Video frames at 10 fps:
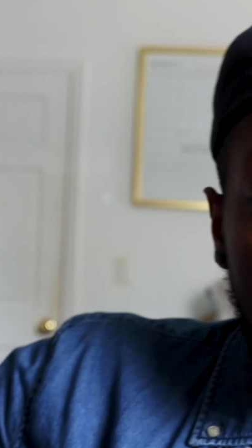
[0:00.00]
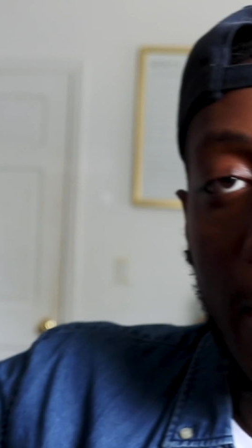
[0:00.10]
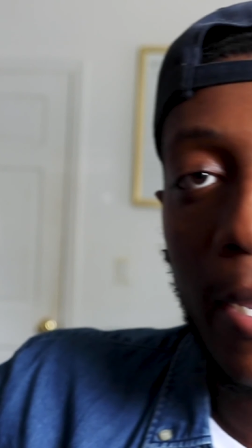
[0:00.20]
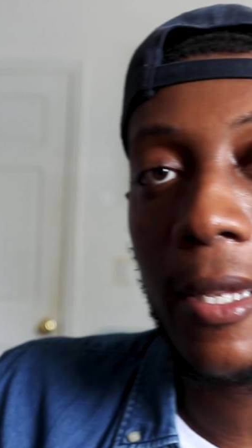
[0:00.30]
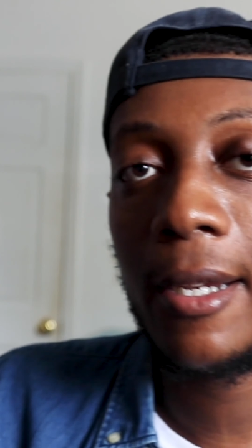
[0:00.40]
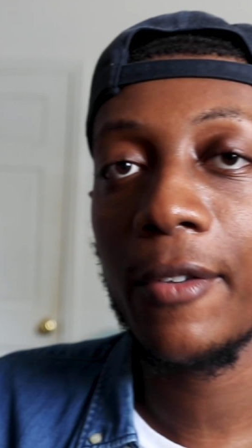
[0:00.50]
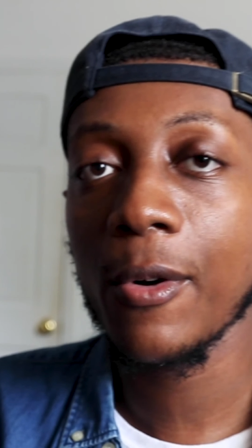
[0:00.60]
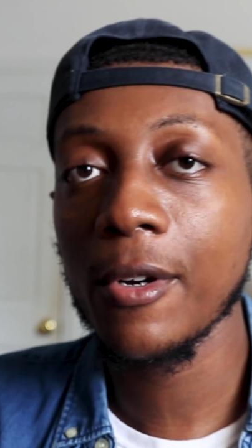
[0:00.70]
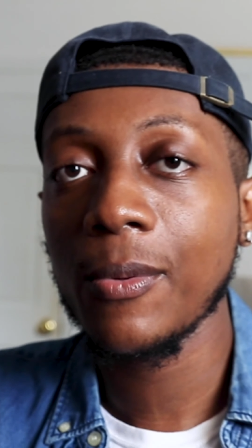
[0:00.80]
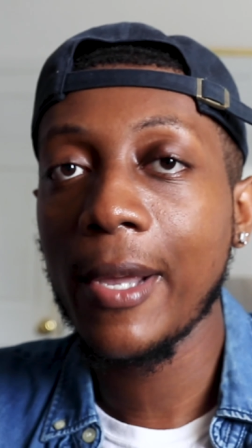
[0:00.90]
right, and then of
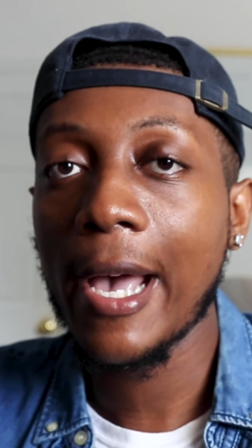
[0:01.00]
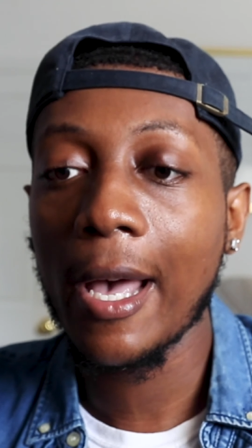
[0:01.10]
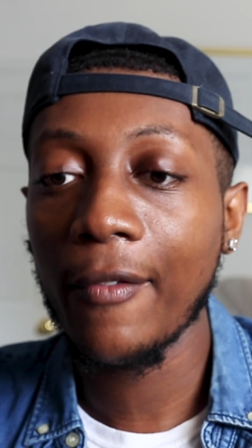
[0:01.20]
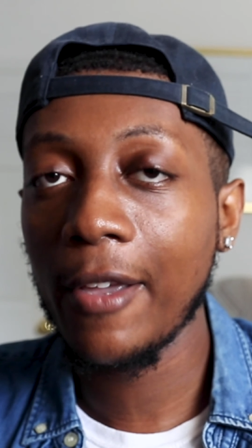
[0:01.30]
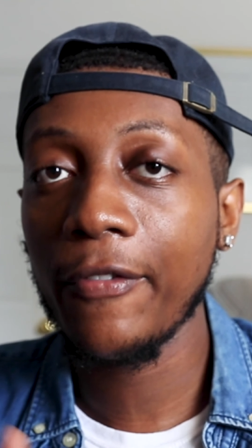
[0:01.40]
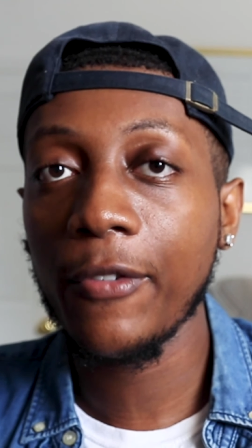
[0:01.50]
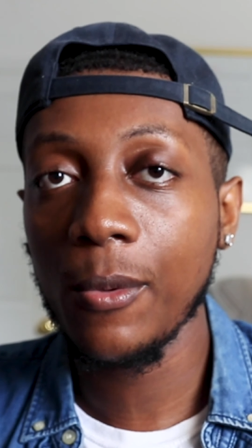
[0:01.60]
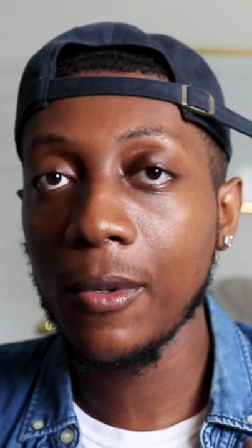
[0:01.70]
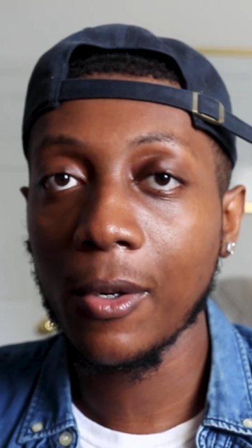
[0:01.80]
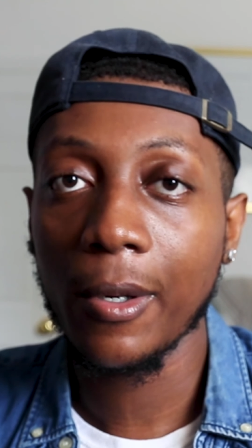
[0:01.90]
course we have a
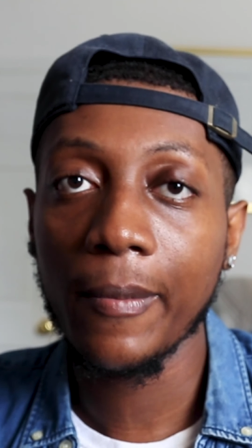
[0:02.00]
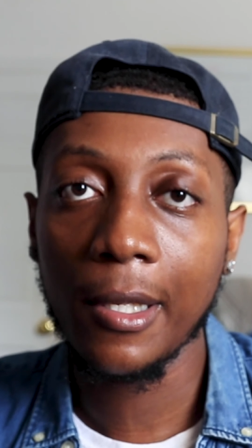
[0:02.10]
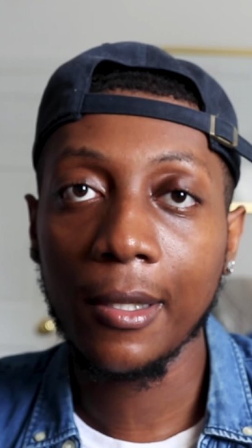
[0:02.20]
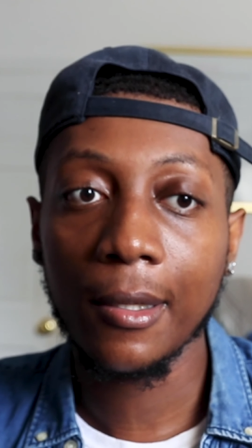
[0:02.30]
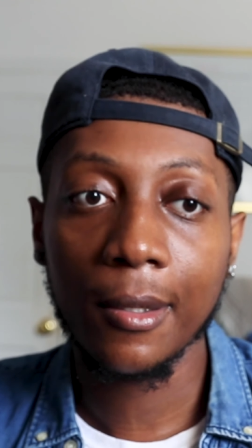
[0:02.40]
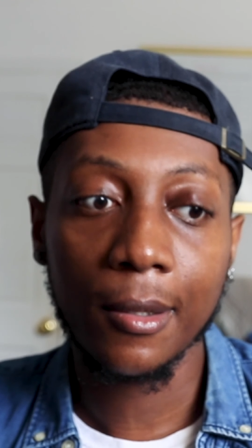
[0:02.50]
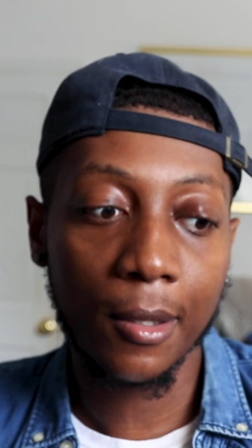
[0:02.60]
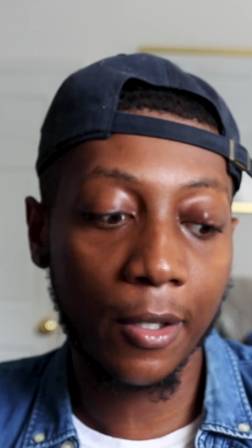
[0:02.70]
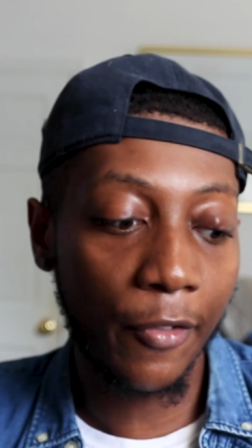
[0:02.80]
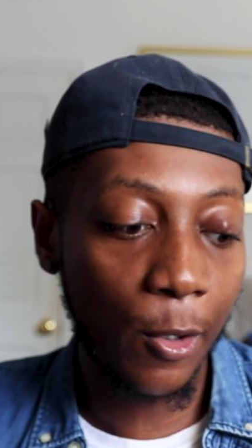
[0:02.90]
few
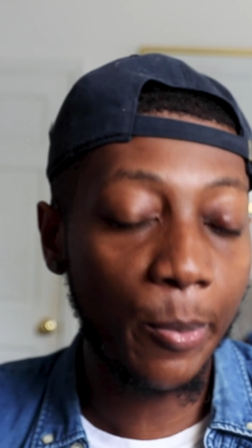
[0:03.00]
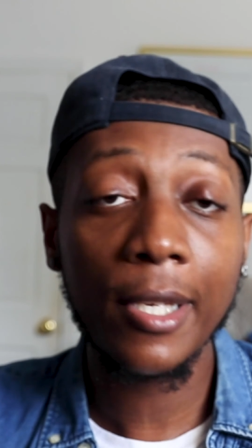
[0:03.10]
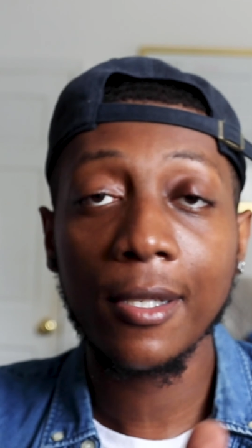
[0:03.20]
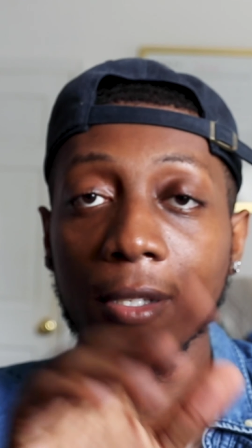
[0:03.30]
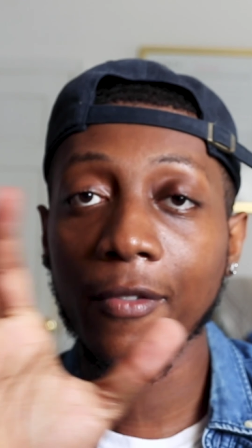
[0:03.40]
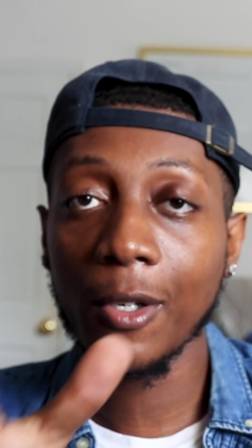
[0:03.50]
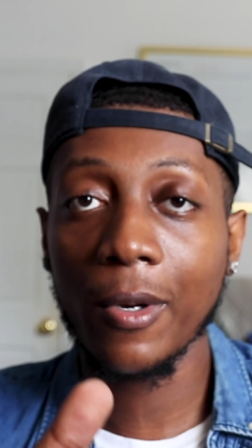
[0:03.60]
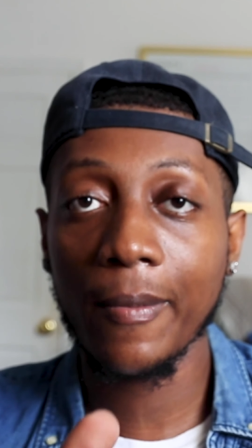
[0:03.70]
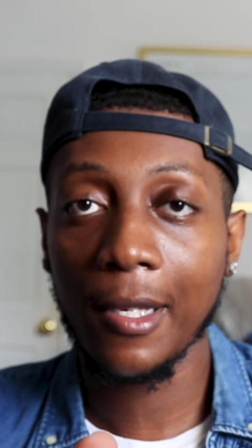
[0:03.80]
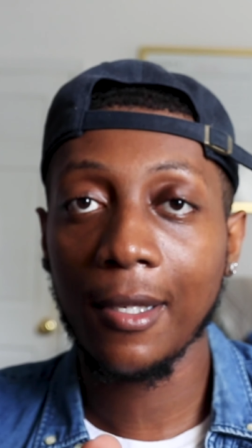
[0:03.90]
pieces of
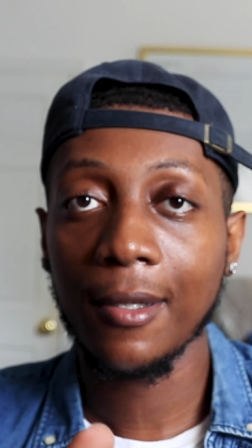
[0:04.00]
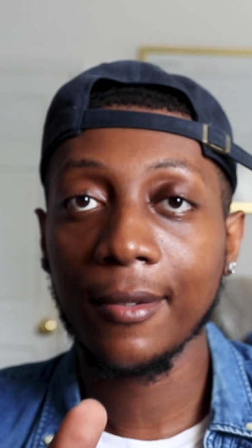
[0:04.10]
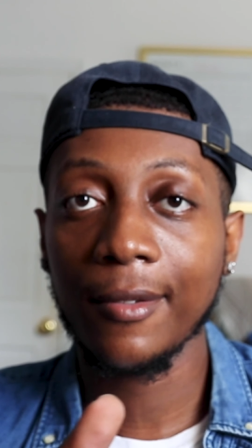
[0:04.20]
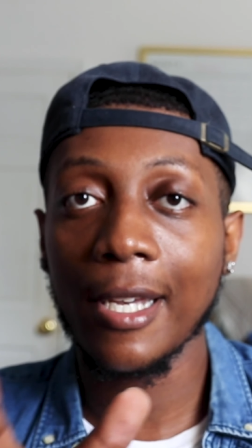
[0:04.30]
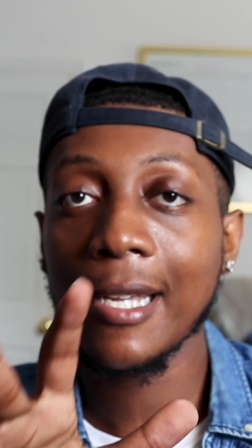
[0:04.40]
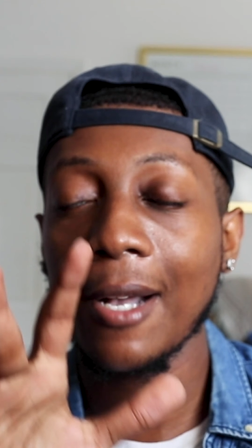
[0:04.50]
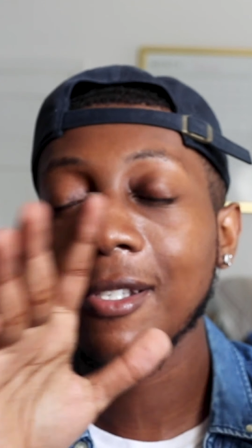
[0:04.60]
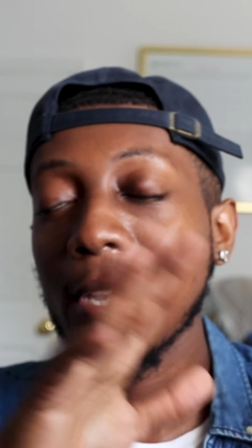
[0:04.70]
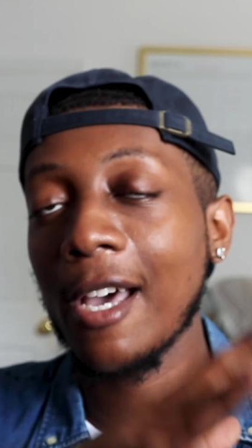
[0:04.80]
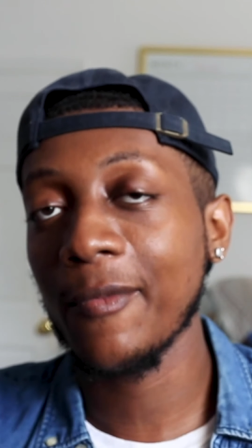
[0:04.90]
equipment that's
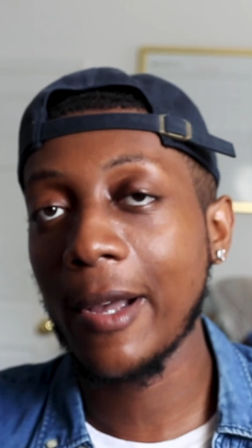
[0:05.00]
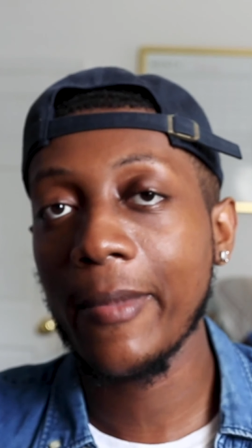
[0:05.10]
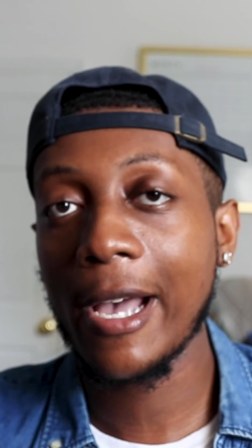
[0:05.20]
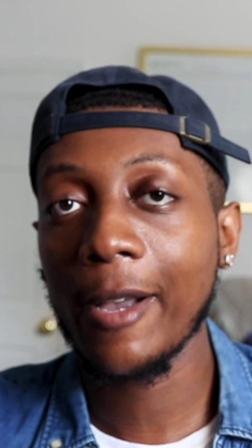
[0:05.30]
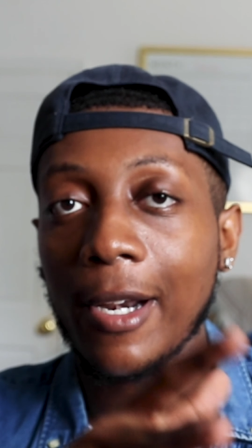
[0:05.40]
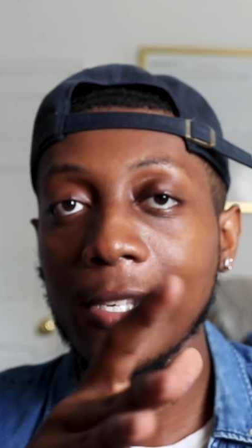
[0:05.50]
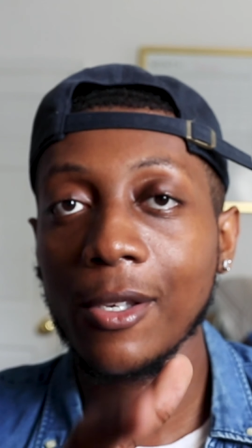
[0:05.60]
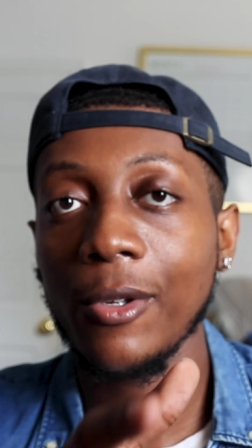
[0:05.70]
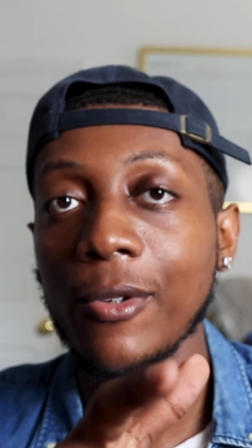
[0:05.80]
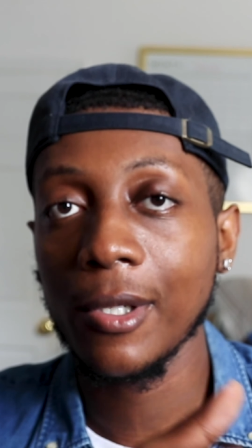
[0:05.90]
outside of my bag but I
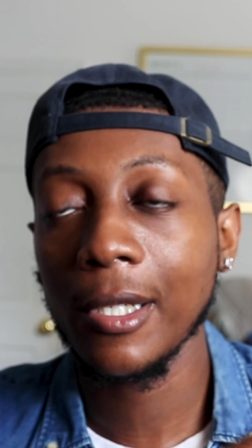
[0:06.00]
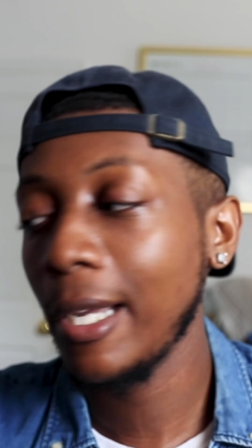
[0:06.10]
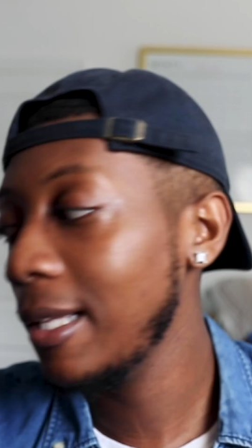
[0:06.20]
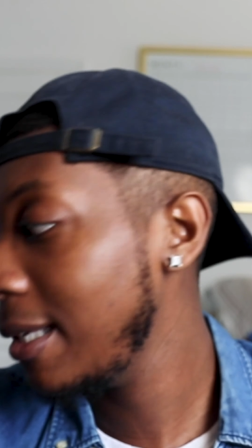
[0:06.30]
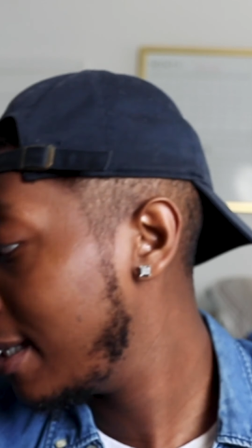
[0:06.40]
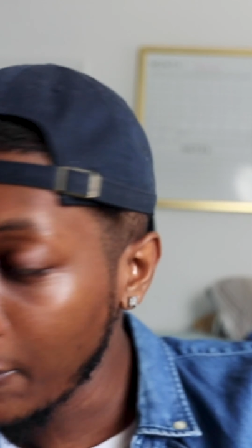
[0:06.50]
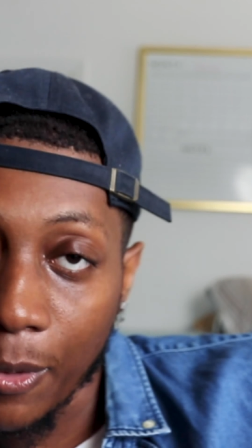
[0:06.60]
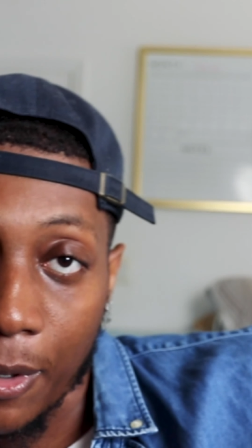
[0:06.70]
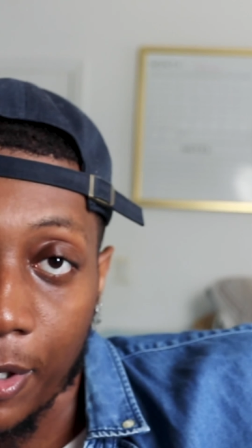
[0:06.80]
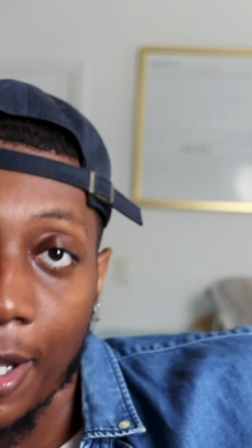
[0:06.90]
still use on a daily.
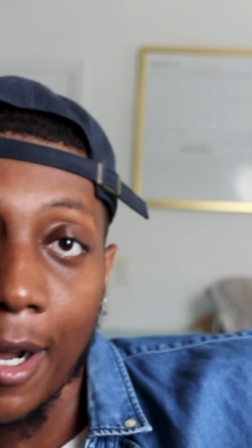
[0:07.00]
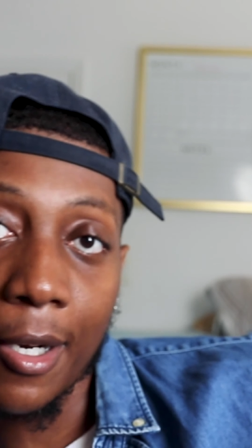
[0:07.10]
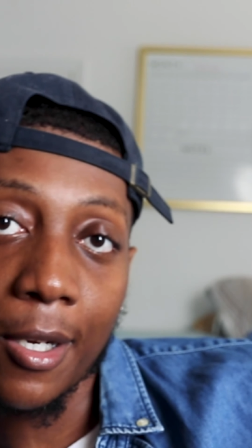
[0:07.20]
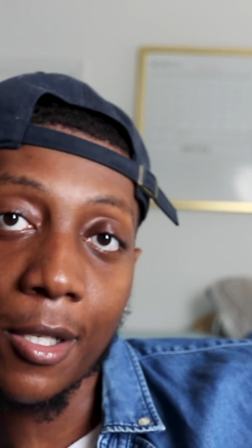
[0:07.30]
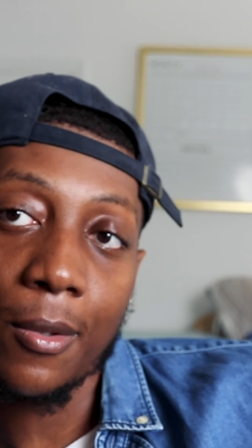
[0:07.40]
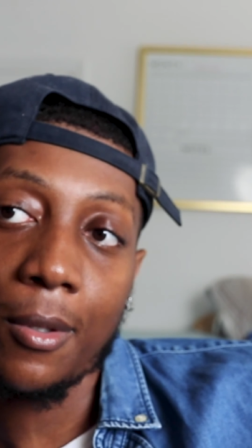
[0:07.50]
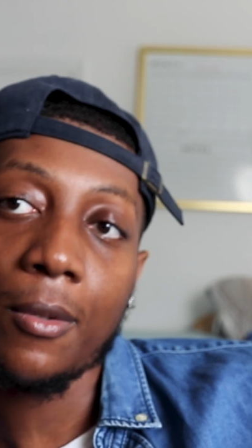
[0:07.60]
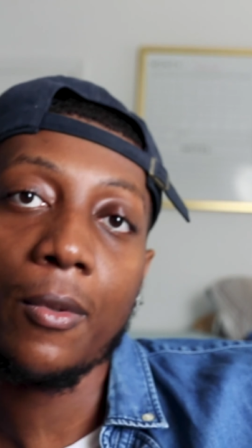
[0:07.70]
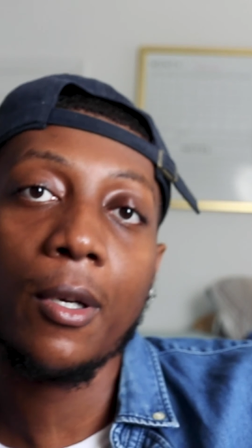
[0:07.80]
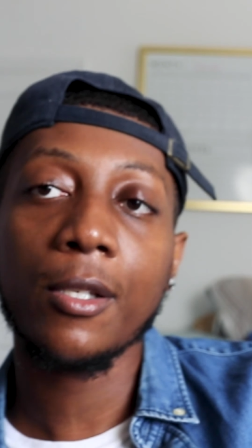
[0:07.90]
For starters,
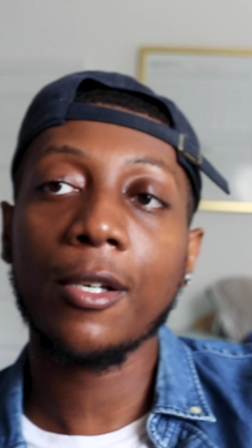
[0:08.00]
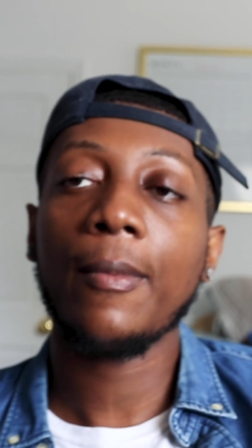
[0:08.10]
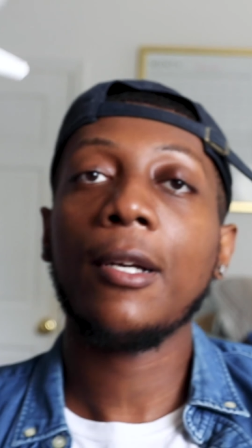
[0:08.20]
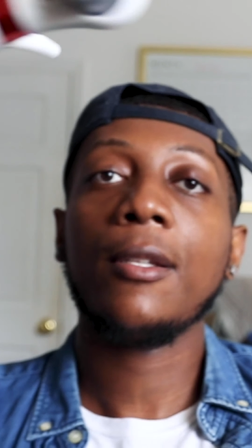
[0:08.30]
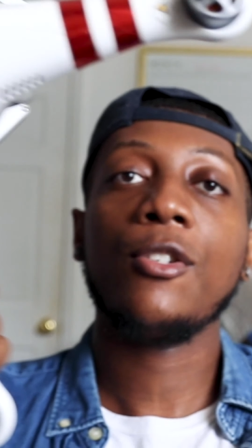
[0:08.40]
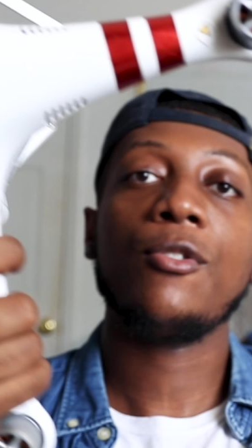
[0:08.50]
we're gonna talk about this